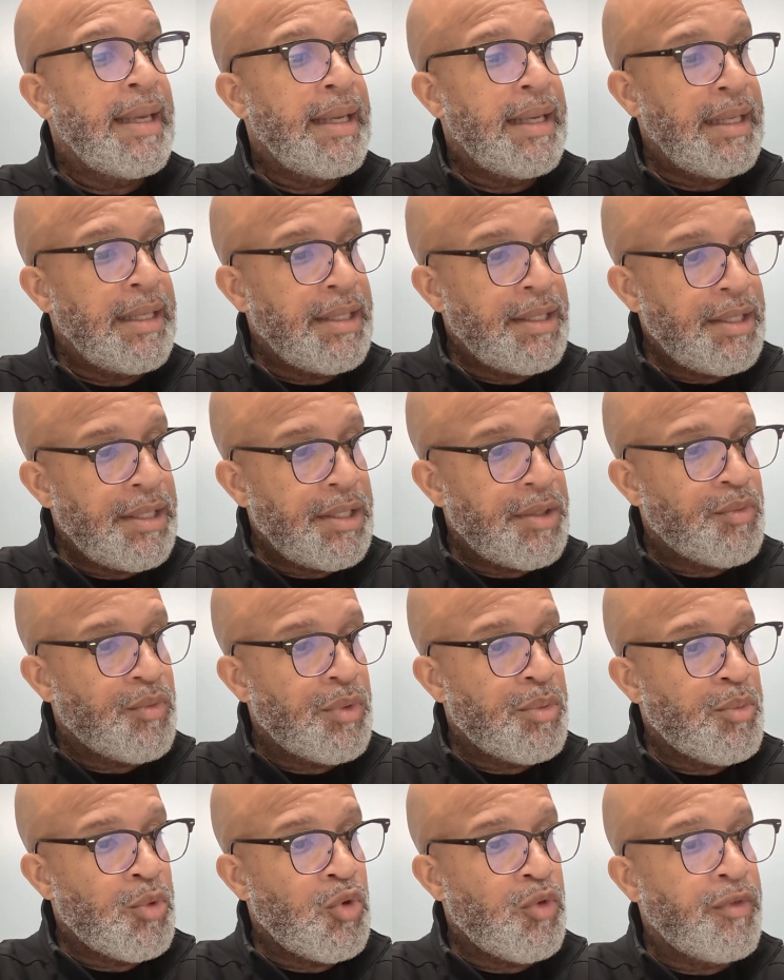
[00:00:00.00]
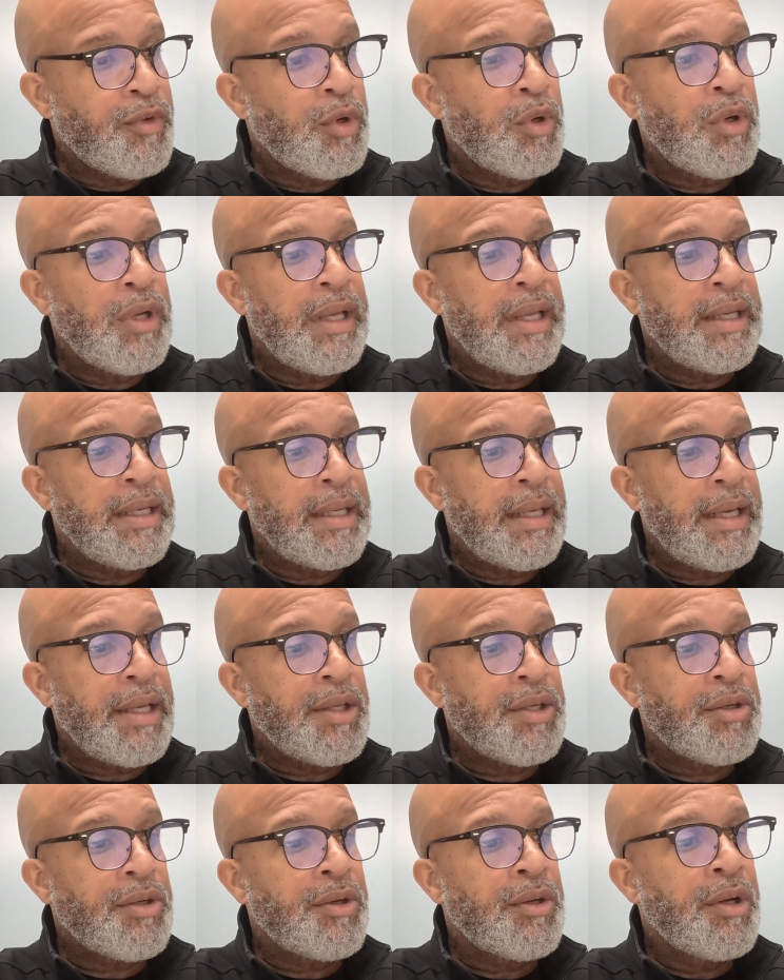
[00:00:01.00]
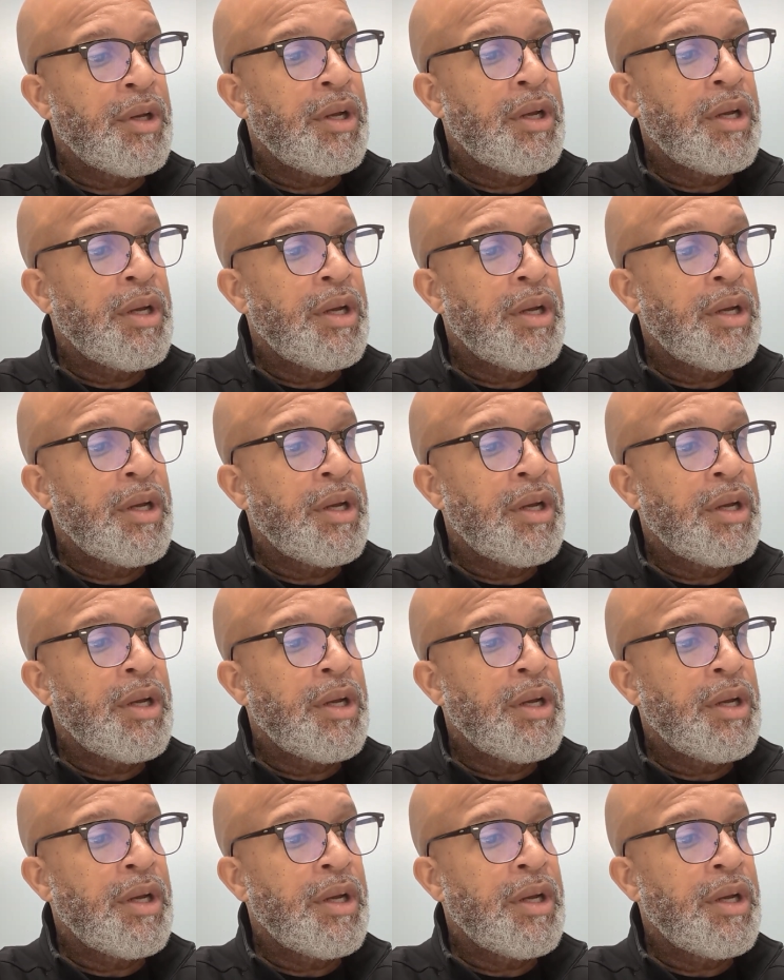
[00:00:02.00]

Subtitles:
Indian removal and later